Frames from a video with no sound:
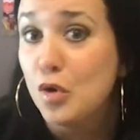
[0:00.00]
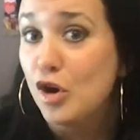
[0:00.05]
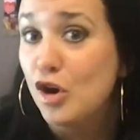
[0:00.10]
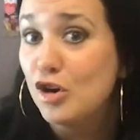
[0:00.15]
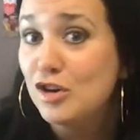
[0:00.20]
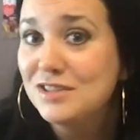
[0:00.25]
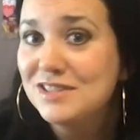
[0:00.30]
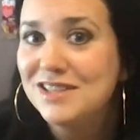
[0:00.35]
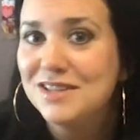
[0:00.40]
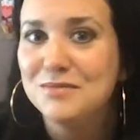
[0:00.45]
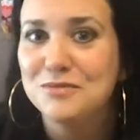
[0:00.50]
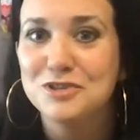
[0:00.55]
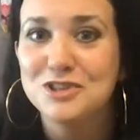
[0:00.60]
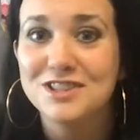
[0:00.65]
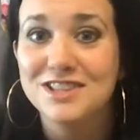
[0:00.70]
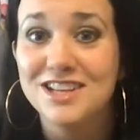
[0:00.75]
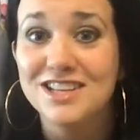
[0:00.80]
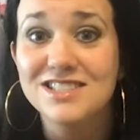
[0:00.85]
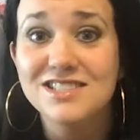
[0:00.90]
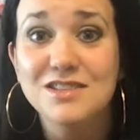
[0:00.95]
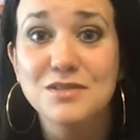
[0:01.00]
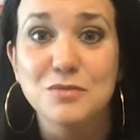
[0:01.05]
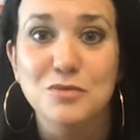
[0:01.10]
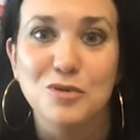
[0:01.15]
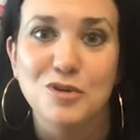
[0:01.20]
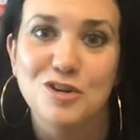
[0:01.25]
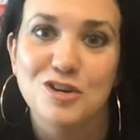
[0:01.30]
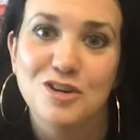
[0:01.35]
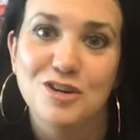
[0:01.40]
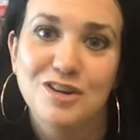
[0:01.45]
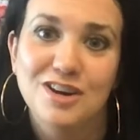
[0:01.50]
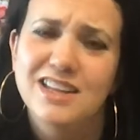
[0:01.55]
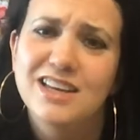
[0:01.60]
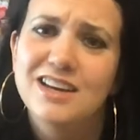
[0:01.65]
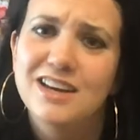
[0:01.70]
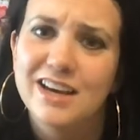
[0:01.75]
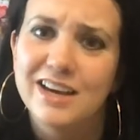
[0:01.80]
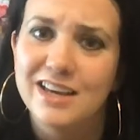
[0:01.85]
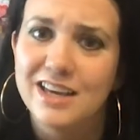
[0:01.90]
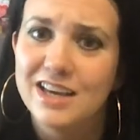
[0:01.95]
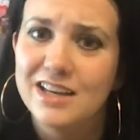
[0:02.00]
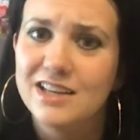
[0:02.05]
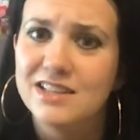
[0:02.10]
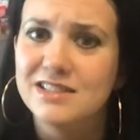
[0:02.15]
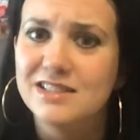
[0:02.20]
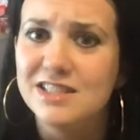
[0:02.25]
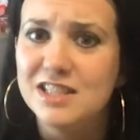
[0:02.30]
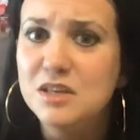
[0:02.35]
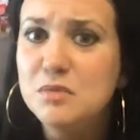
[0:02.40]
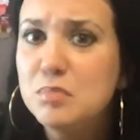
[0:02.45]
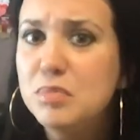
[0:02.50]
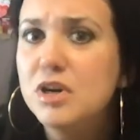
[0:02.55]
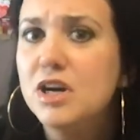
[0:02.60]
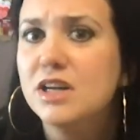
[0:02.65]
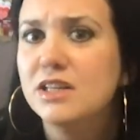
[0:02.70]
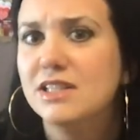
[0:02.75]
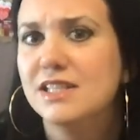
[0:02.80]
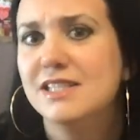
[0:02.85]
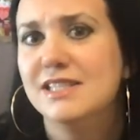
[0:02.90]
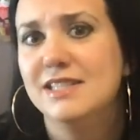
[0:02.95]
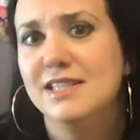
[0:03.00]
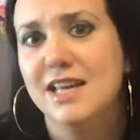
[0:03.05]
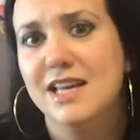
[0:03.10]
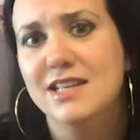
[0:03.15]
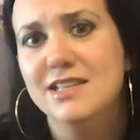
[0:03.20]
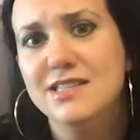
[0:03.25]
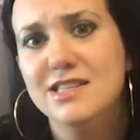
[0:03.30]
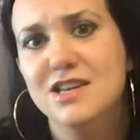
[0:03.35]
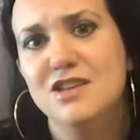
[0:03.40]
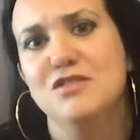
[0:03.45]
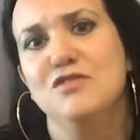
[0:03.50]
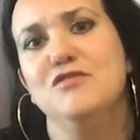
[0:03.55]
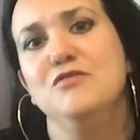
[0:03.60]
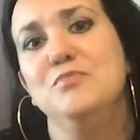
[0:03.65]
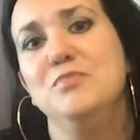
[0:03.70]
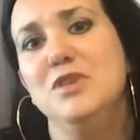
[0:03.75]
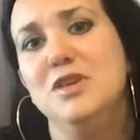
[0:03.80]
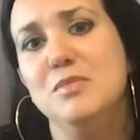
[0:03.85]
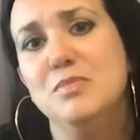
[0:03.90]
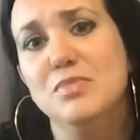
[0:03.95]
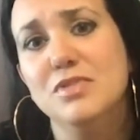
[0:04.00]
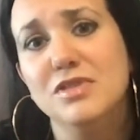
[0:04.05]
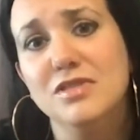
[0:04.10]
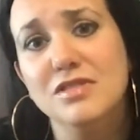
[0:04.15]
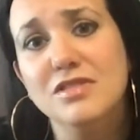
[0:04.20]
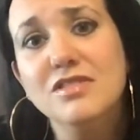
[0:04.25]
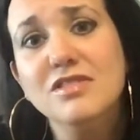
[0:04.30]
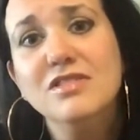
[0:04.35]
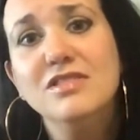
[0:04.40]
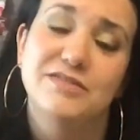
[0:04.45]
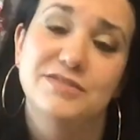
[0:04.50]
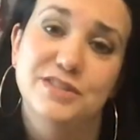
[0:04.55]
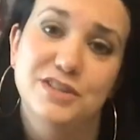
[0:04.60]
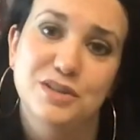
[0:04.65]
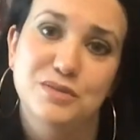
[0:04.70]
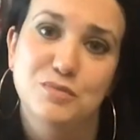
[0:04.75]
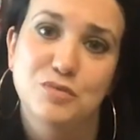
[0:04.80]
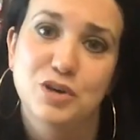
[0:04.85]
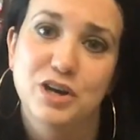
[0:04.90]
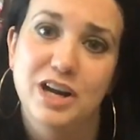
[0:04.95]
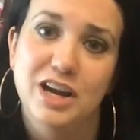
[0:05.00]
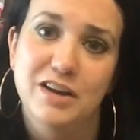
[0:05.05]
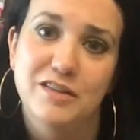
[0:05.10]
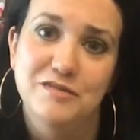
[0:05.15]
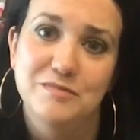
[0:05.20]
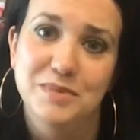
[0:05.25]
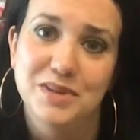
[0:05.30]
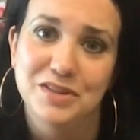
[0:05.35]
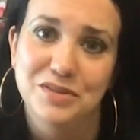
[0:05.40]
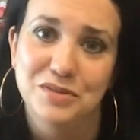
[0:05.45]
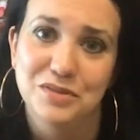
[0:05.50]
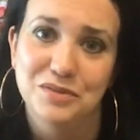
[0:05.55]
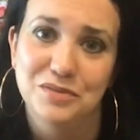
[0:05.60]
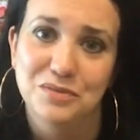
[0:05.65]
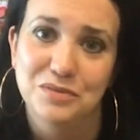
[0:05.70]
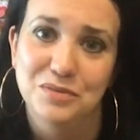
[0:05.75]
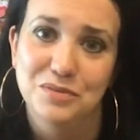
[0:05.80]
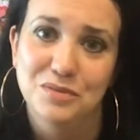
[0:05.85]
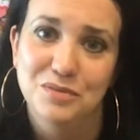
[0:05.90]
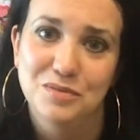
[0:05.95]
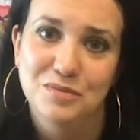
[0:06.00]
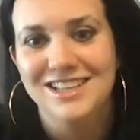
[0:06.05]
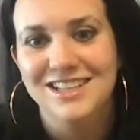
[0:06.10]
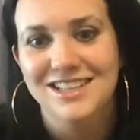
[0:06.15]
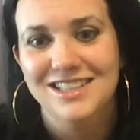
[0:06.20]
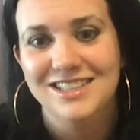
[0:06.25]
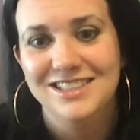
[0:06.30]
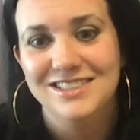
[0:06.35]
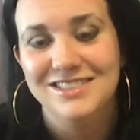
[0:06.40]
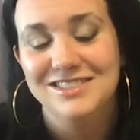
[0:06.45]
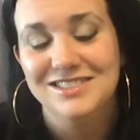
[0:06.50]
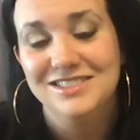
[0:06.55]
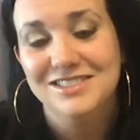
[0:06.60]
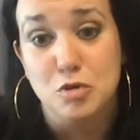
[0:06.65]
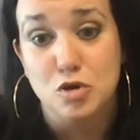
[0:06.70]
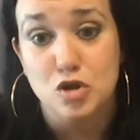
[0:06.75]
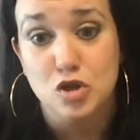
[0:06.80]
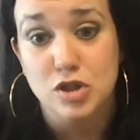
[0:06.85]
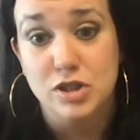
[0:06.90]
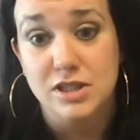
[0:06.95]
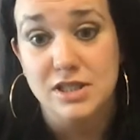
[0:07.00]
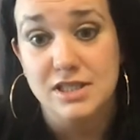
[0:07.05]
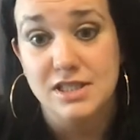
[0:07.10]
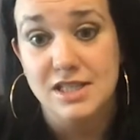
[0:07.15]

works and what doesn't work. I think I get a deeper understanding of people after what I've been through. And the person